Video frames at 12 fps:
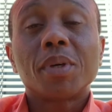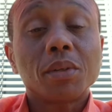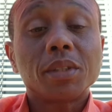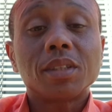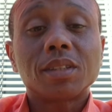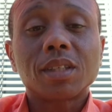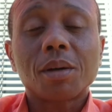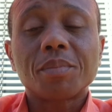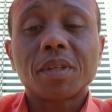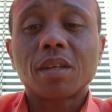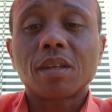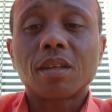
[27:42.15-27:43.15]
building
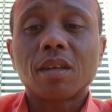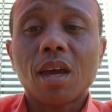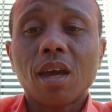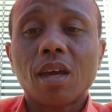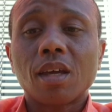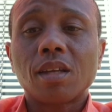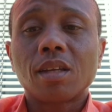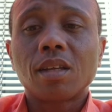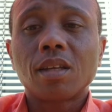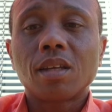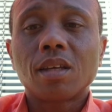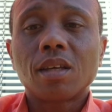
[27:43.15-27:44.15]
something,
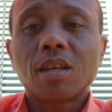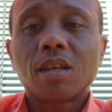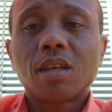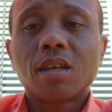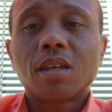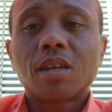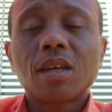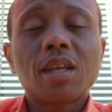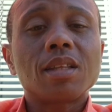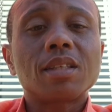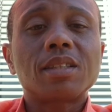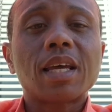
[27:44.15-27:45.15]
and
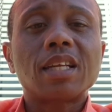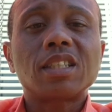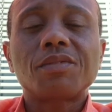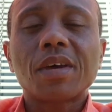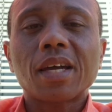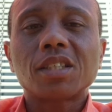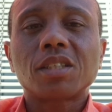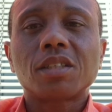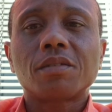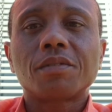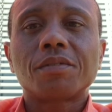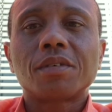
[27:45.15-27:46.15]
getting the
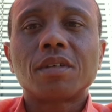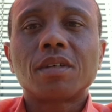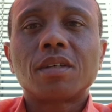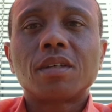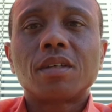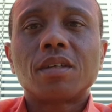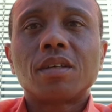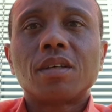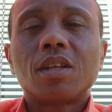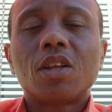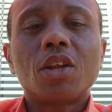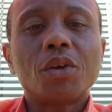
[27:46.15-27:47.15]
satisfaction of
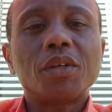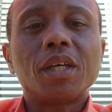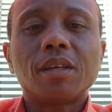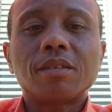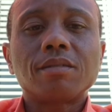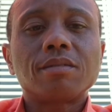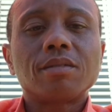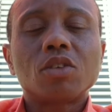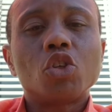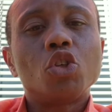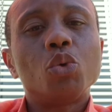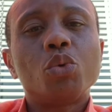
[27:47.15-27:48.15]
learning
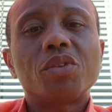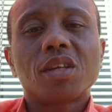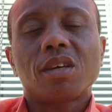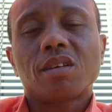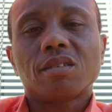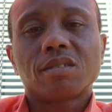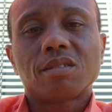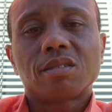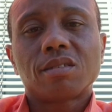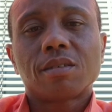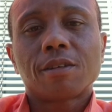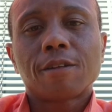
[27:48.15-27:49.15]
new
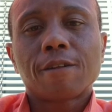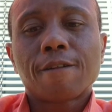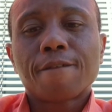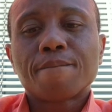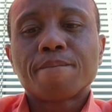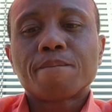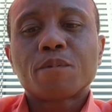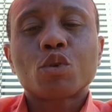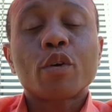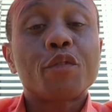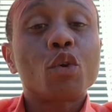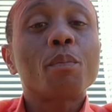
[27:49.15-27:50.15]
things.
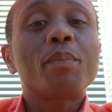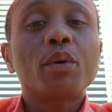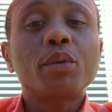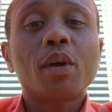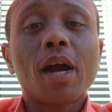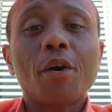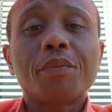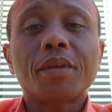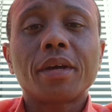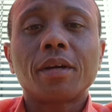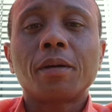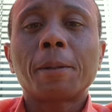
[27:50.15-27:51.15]
So if you're a builder
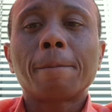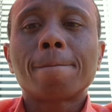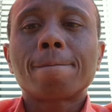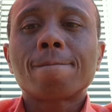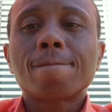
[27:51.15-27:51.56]
out there